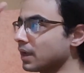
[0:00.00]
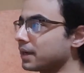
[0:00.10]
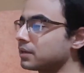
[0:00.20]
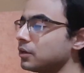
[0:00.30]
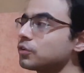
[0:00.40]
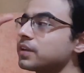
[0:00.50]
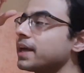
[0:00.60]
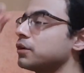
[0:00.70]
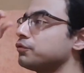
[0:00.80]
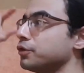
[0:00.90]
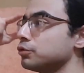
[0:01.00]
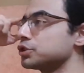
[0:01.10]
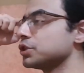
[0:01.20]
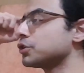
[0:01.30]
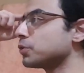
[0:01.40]
It looks like a
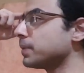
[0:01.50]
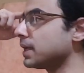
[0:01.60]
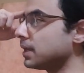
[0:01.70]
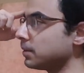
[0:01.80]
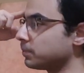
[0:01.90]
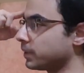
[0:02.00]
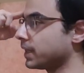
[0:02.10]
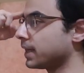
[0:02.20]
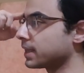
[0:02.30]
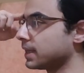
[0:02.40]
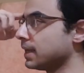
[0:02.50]
fusion to me, but